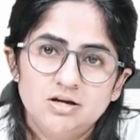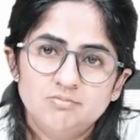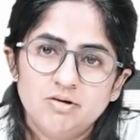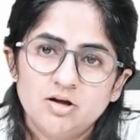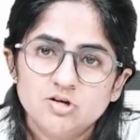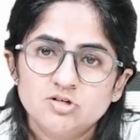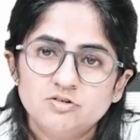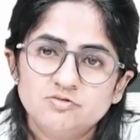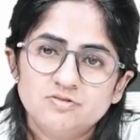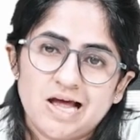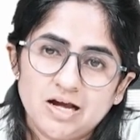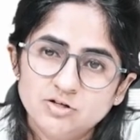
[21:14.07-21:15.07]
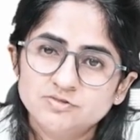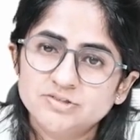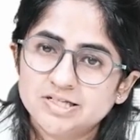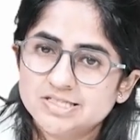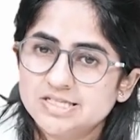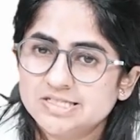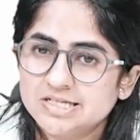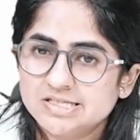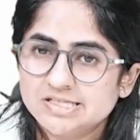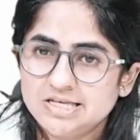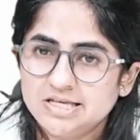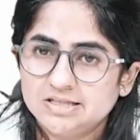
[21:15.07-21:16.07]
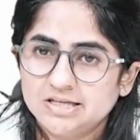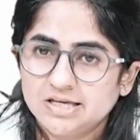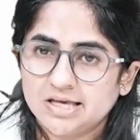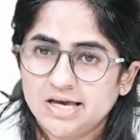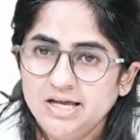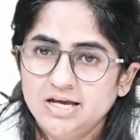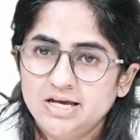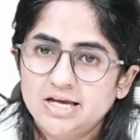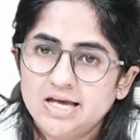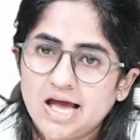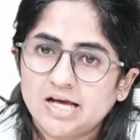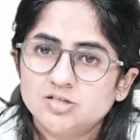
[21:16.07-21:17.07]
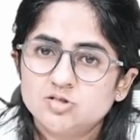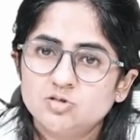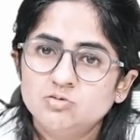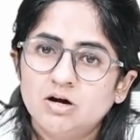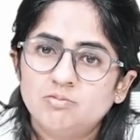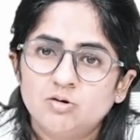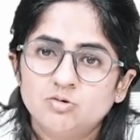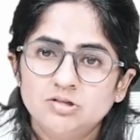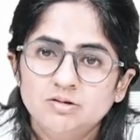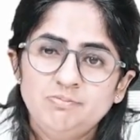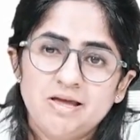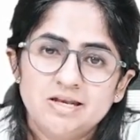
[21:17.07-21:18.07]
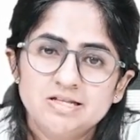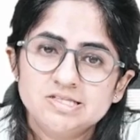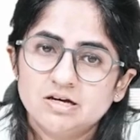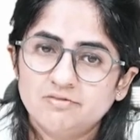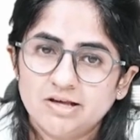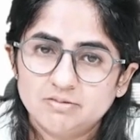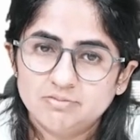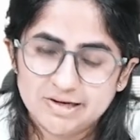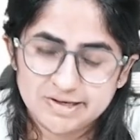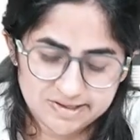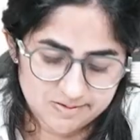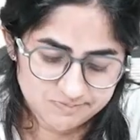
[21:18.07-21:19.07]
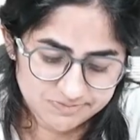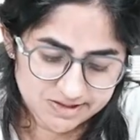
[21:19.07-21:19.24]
because of lack of consistency in the care as to about the parents' availability.